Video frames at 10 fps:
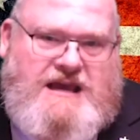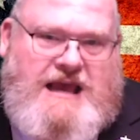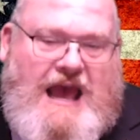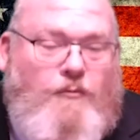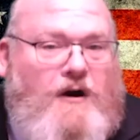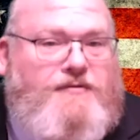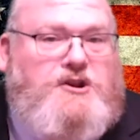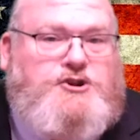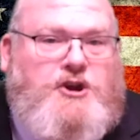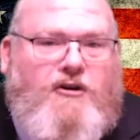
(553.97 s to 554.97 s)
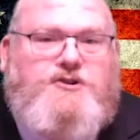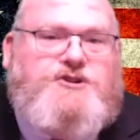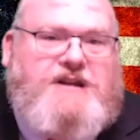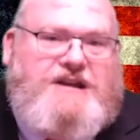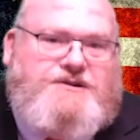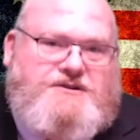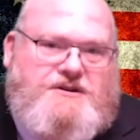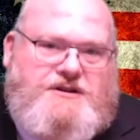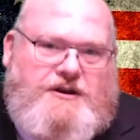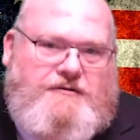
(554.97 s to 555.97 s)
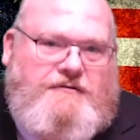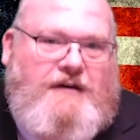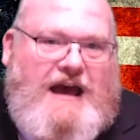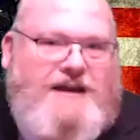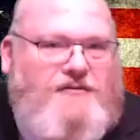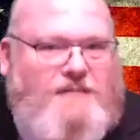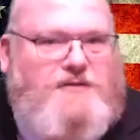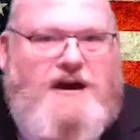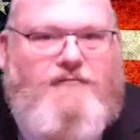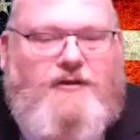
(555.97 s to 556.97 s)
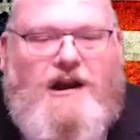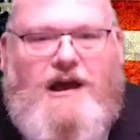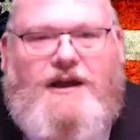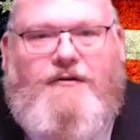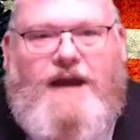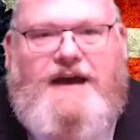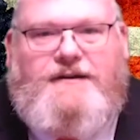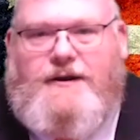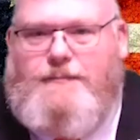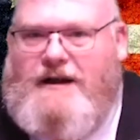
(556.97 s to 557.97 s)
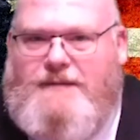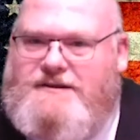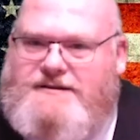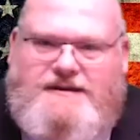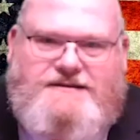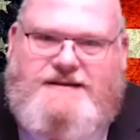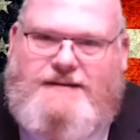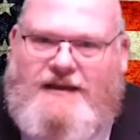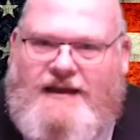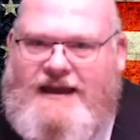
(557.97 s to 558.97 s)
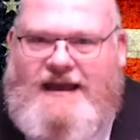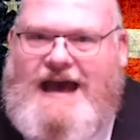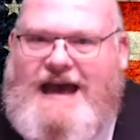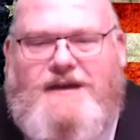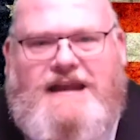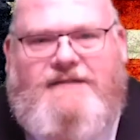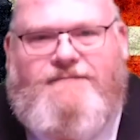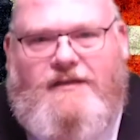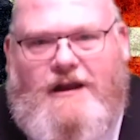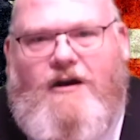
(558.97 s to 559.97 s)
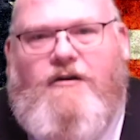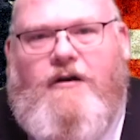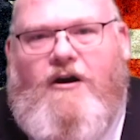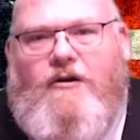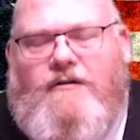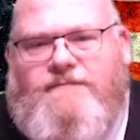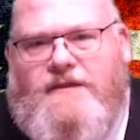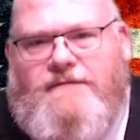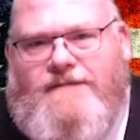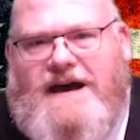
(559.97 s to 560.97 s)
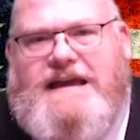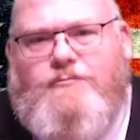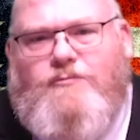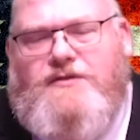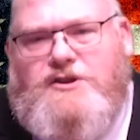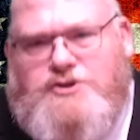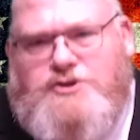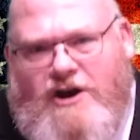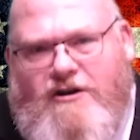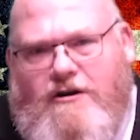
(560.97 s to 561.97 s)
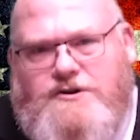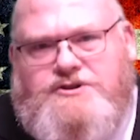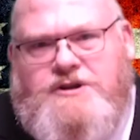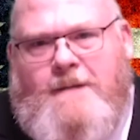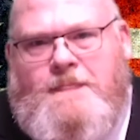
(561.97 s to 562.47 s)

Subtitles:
And what the church needs to do, I know I'm covering a lot of ground here, but let me tell you something. I'm in it for the long haul, for the fight. What the church,